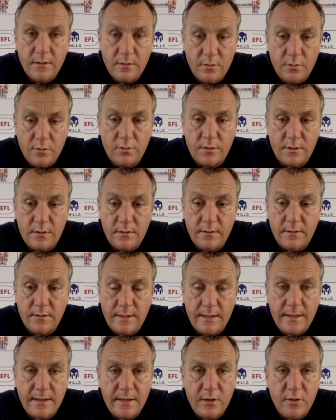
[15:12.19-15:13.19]
go and
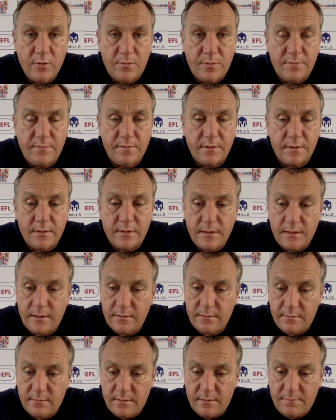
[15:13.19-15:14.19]
get help
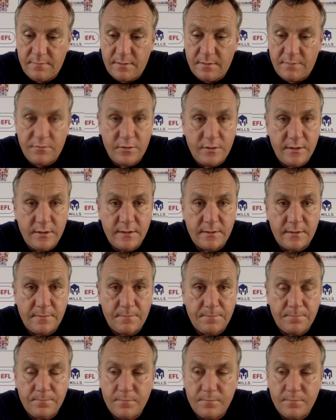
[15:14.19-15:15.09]
if you need it.